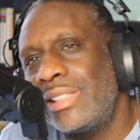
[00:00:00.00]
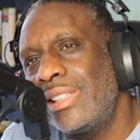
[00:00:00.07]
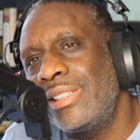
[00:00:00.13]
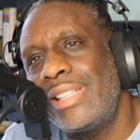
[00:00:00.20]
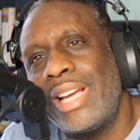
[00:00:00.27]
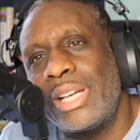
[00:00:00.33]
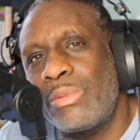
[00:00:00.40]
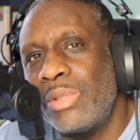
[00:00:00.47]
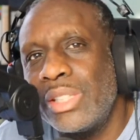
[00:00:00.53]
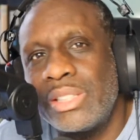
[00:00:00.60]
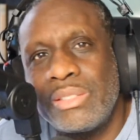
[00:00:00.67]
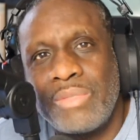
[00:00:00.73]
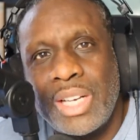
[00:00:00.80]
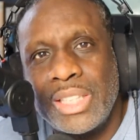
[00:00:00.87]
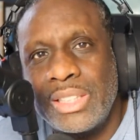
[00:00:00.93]
I said, that
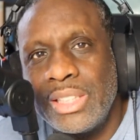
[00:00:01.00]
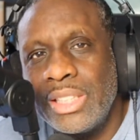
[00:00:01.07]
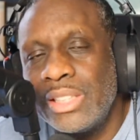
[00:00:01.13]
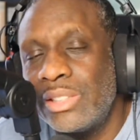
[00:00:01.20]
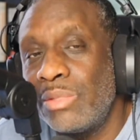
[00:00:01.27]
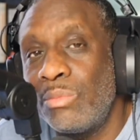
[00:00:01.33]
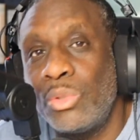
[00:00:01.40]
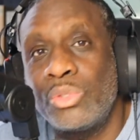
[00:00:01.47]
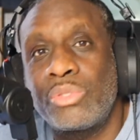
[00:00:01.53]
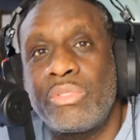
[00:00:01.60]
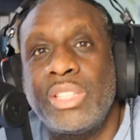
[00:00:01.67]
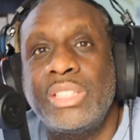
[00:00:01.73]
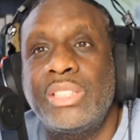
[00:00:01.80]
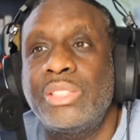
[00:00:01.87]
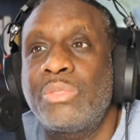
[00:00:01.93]
question right there is the
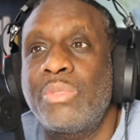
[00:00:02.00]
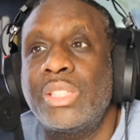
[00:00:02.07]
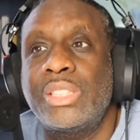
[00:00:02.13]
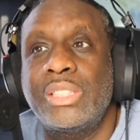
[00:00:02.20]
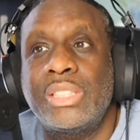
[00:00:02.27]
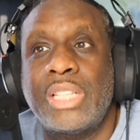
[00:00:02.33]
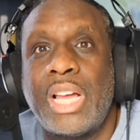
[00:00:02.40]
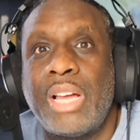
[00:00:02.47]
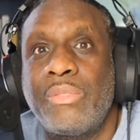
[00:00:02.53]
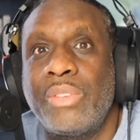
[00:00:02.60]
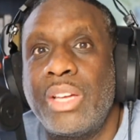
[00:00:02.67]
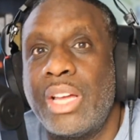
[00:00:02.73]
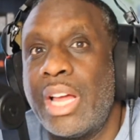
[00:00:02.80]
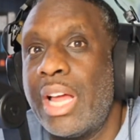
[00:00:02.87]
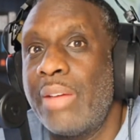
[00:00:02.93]
most craziest questions
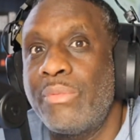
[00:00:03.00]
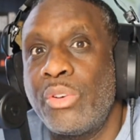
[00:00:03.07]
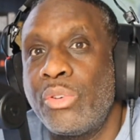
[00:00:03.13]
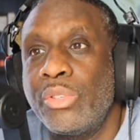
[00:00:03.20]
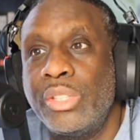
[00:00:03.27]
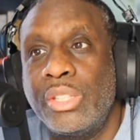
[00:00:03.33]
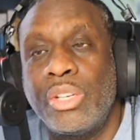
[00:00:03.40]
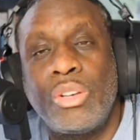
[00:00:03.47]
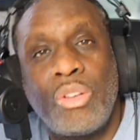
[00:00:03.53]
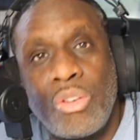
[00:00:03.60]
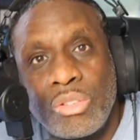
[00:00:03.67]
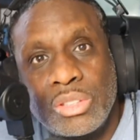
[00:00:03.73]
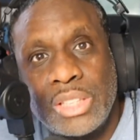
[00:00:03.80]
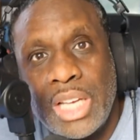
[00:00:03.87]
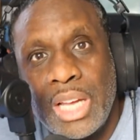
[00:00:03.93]
I've heard in a
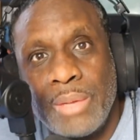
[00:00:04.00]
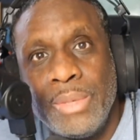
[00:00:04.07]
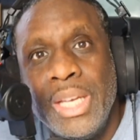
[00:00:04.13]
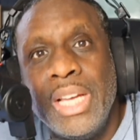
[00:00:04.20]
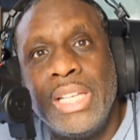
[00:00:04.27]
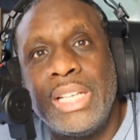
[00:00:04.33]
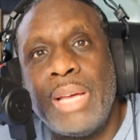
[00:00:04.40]
long time.